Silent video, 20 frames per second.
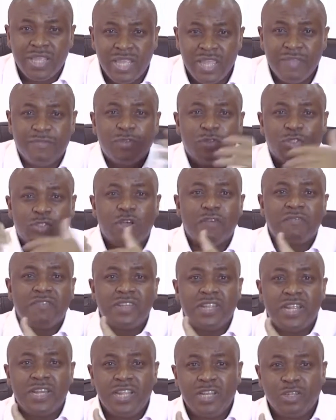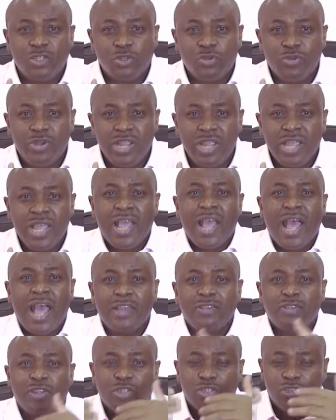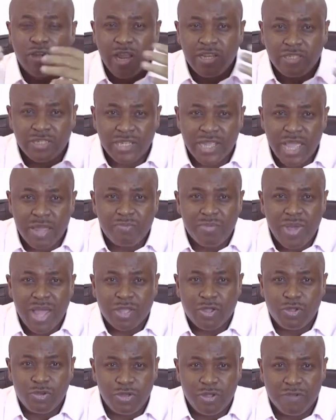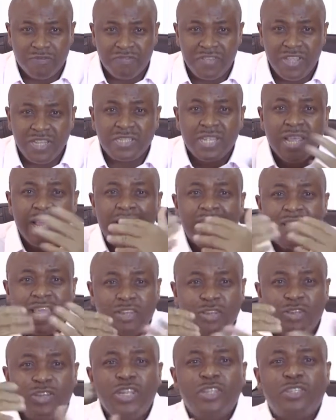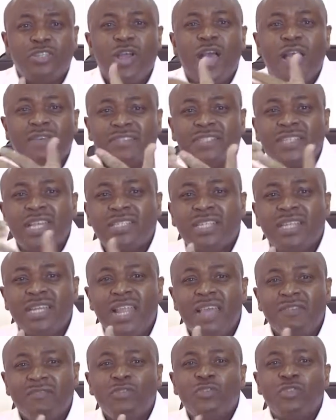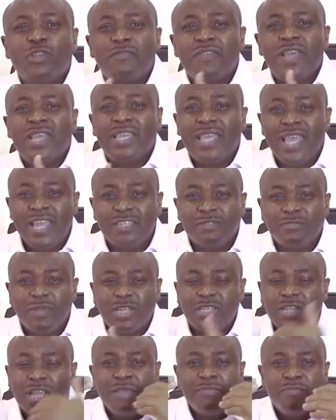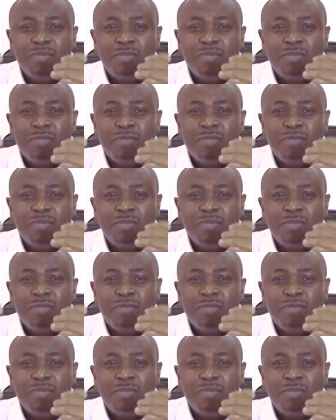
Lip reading: If you suffered an injury and you're trying to get back on your feet, then you need to have certain levels of engagement.